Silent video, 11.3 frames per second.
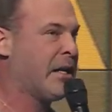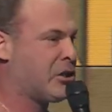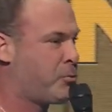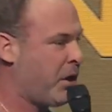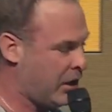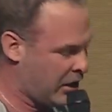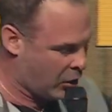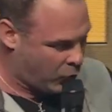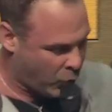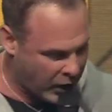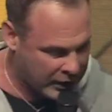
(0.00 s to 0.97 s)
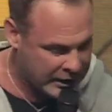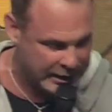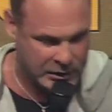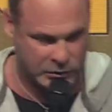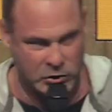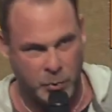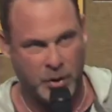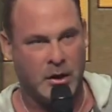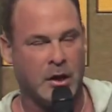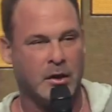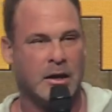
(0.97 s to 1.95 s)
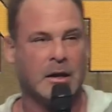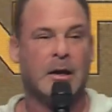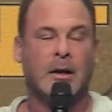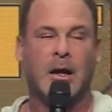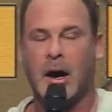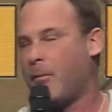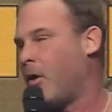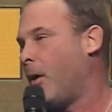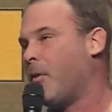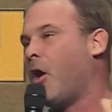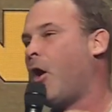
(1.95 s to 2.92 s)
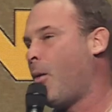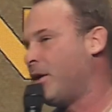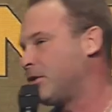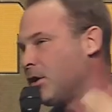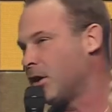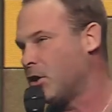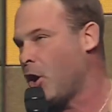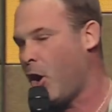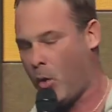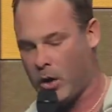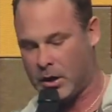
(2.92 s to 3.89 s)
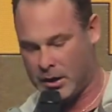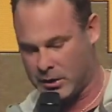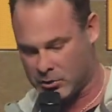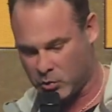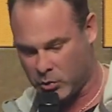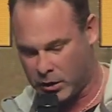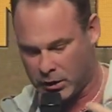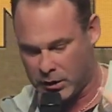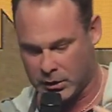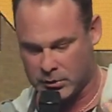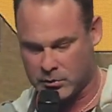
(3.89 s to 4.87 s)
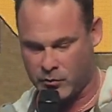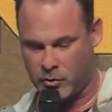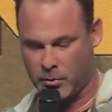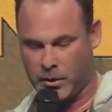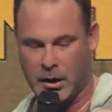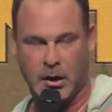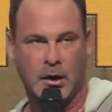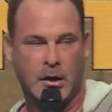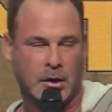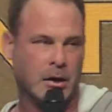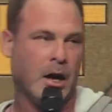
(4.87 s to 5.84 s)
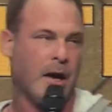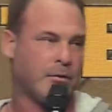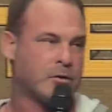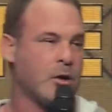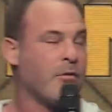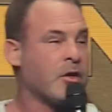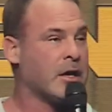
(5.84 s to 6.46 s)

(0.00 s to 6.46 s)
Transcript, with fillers: is speaking and what He is speaking, then I'm, I'm always going to know what His will is for my life. So over the